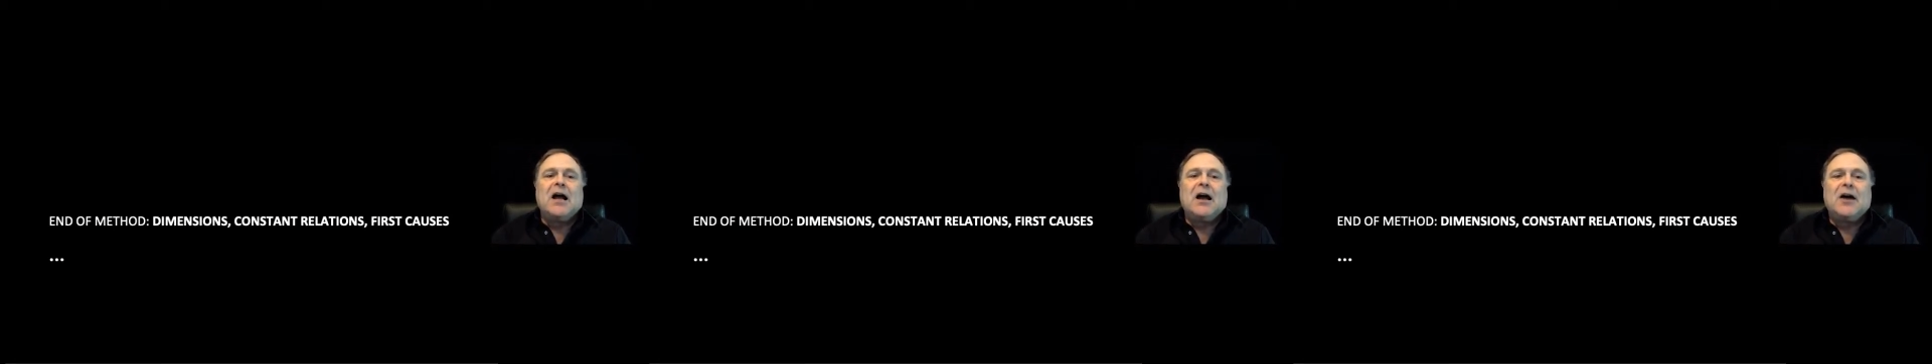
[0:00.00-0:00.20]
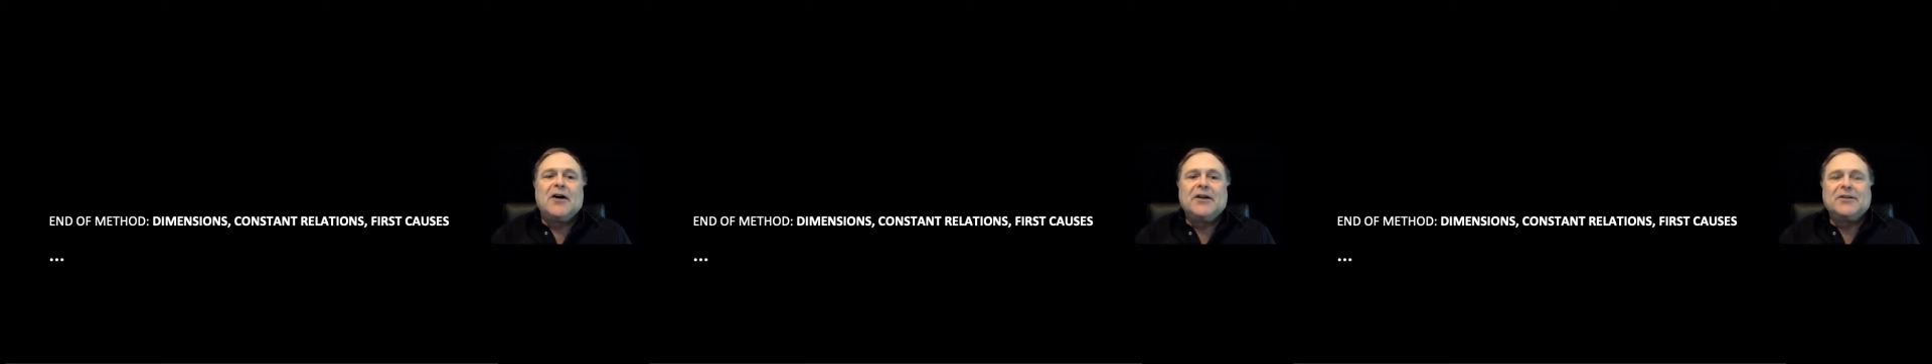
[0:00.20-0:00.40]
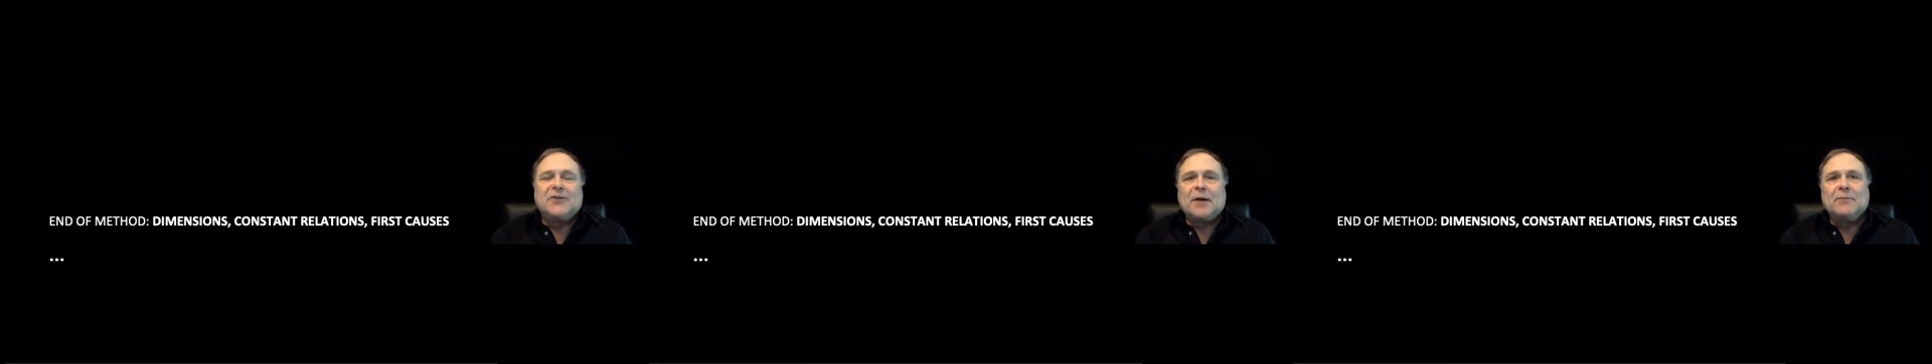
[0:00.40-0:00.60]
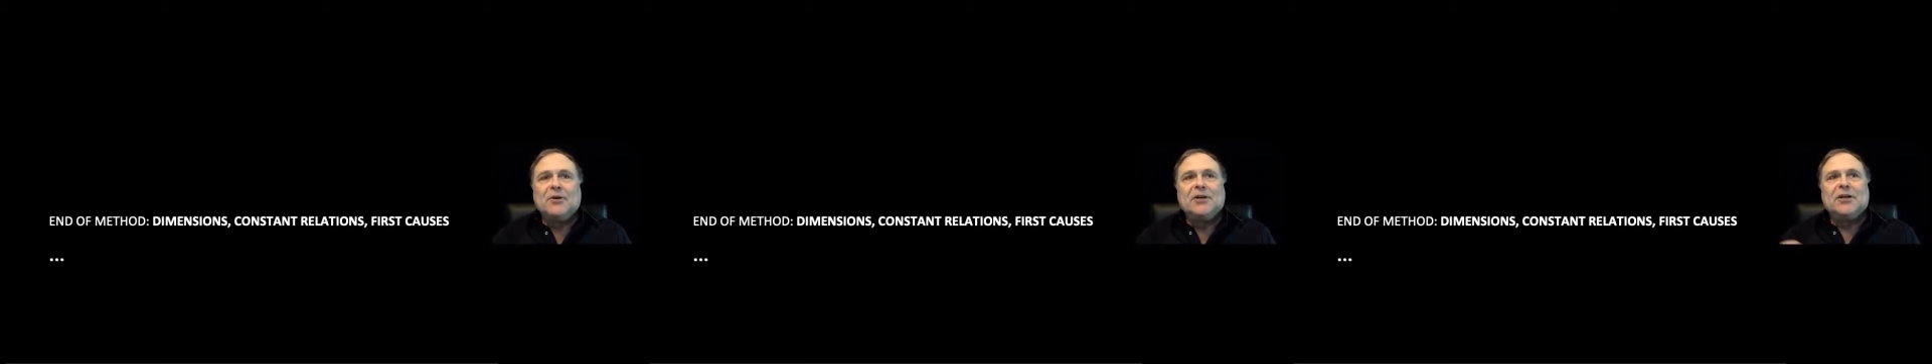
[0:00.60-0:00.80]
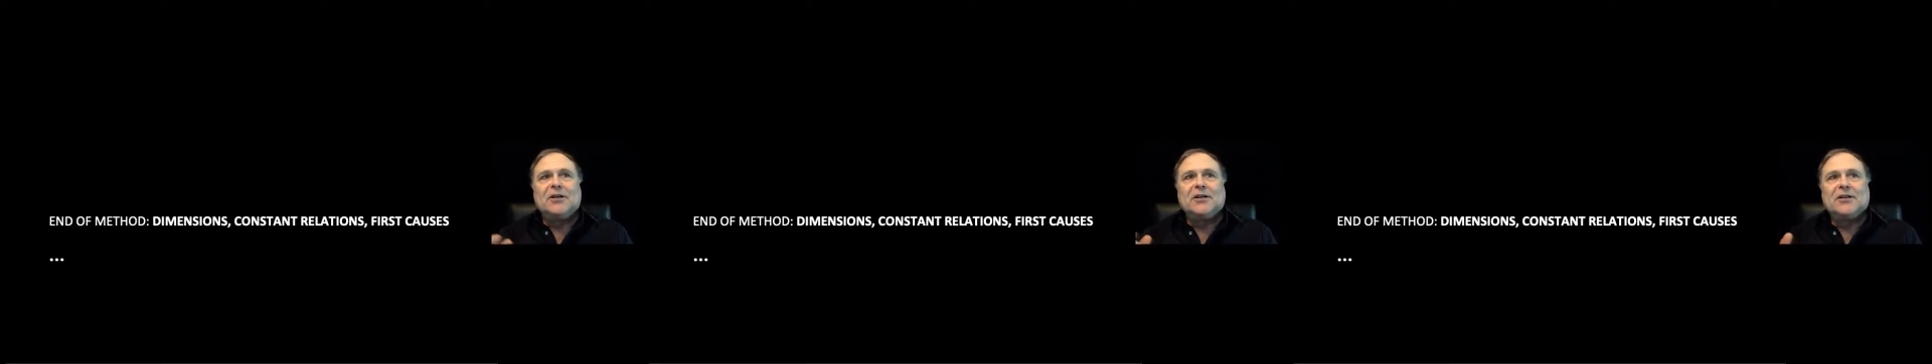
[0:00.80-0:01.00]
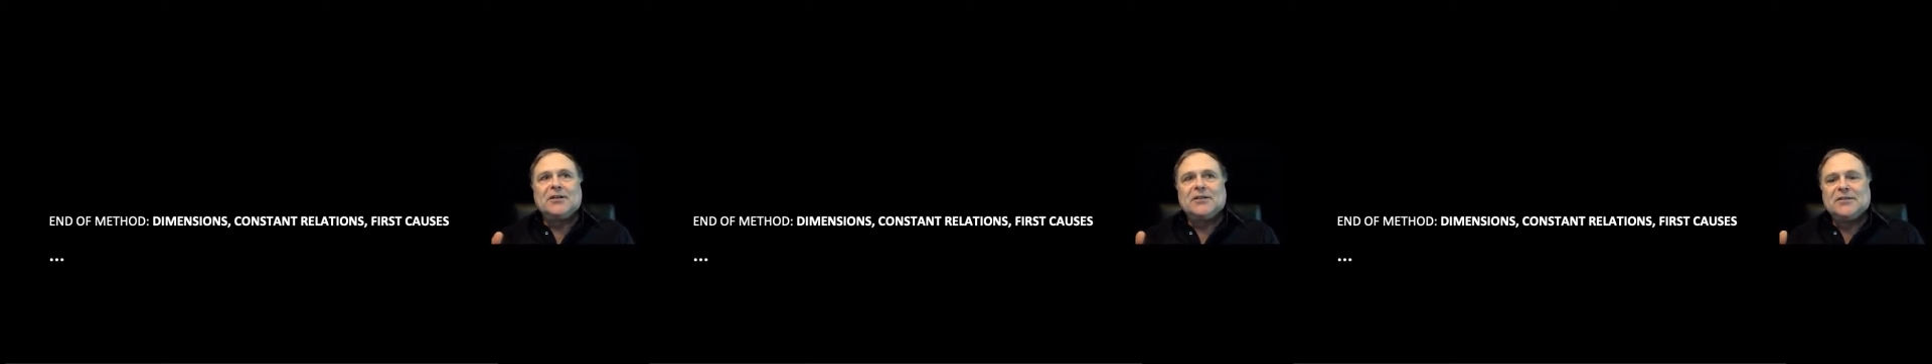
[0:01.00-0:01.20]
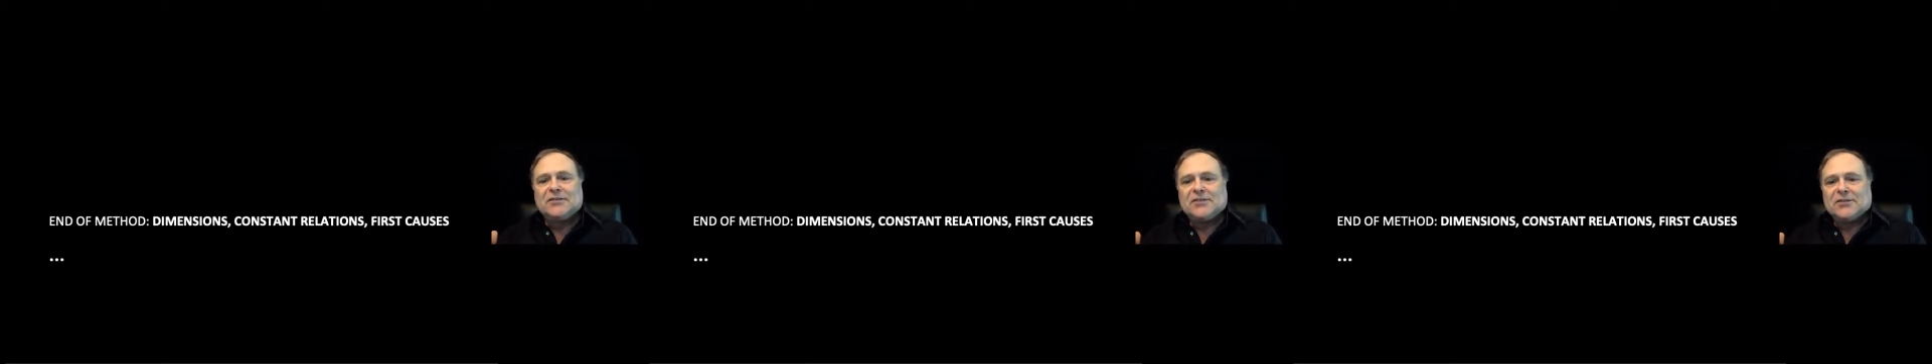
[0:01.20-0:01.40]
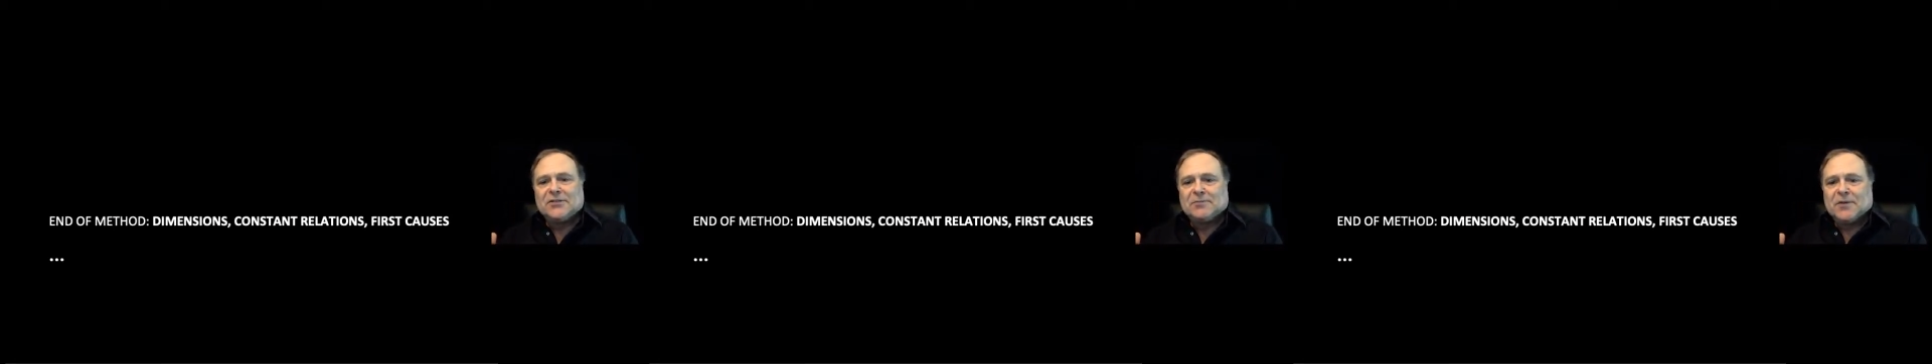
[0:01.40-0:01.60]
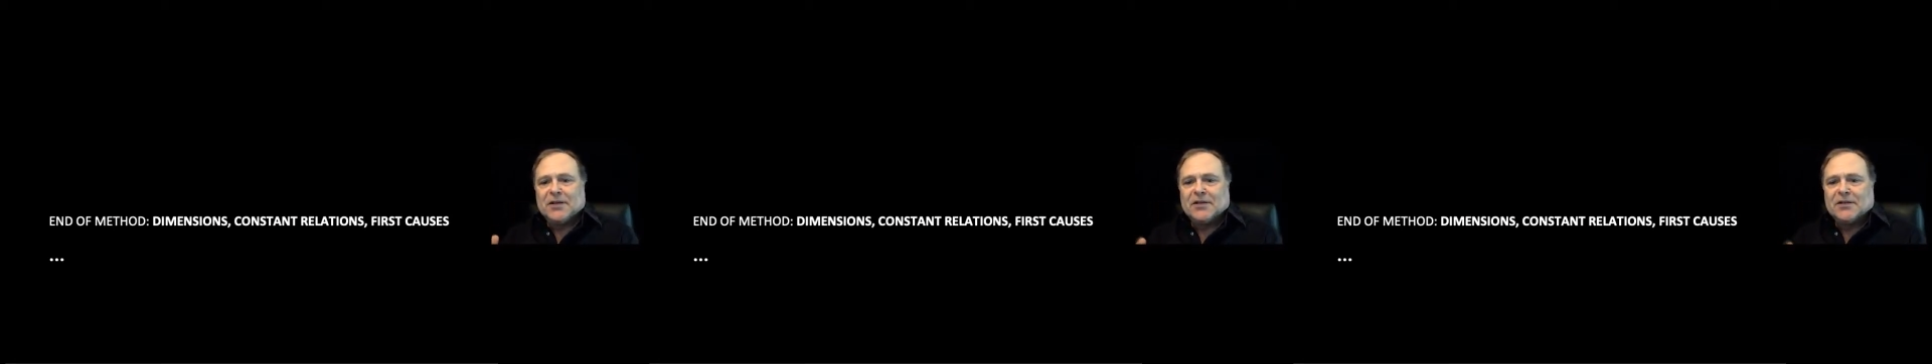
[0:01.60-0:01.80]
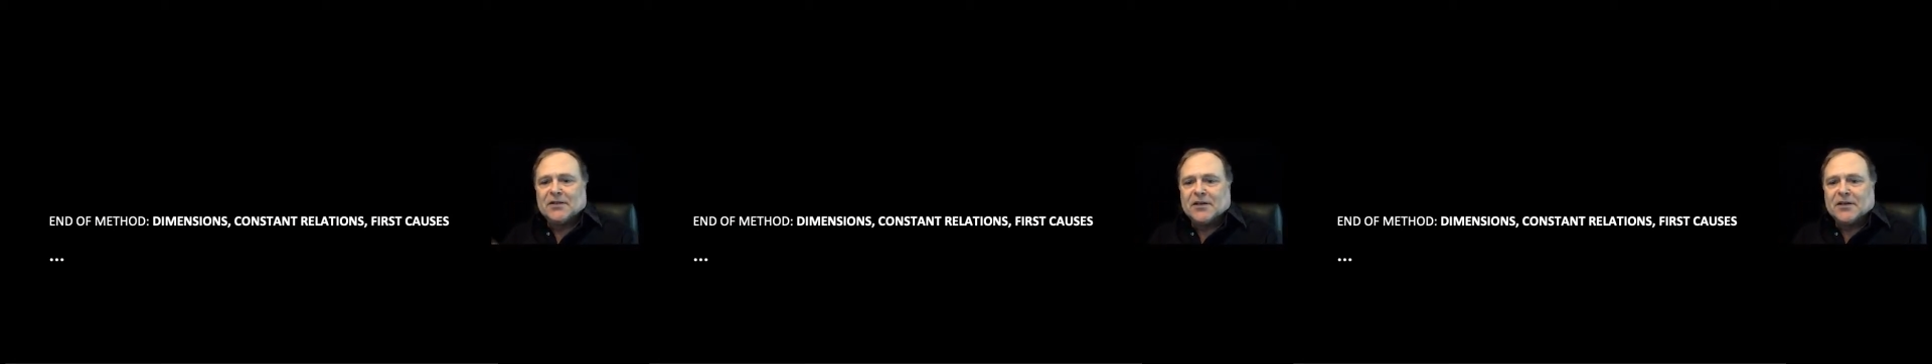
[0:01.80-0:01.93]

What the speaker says: All right, so this has been